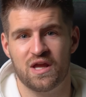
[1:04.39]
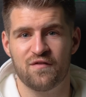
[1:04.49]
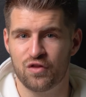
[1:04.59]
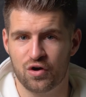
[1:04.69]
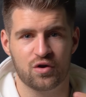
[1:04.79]

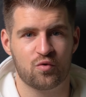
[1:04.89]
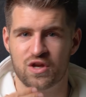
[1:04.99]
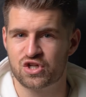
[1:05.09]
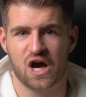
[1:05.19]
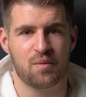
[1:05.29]
even though you
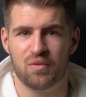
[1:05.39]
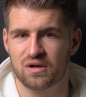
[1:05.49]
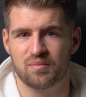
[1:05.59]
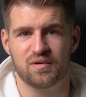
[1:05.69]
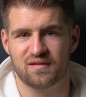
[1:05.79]
reach out
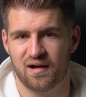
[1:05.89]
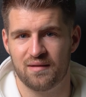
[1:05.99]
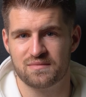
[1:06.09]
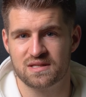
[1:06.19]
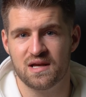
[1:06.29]
multiple
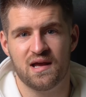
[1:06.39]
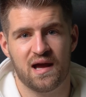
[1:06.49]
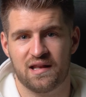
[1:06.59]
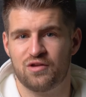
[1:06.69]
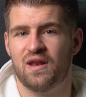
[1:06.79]
times
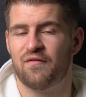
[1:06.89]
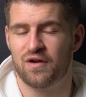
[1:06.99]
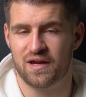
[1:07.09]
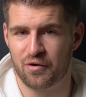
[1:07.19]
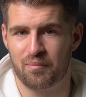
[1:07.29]
and you never
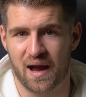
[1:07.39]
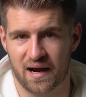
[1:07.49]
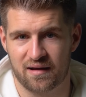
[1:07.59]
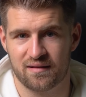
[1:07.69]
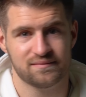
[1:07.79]
hear
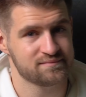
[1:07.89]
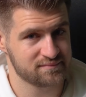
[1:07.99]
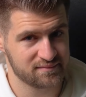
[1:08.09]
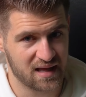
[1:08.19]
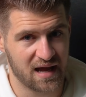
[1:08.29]
back.
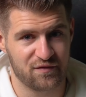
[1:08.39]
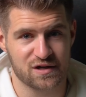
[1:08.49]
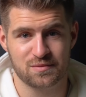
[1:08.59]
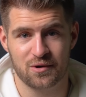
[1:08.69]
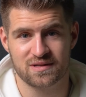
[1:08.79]
Have you
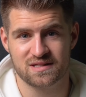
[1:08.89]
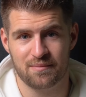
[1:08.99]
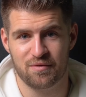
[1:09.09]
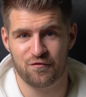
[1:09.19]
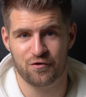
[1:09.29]
experienced
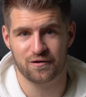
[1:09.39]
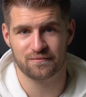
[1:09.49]
that before?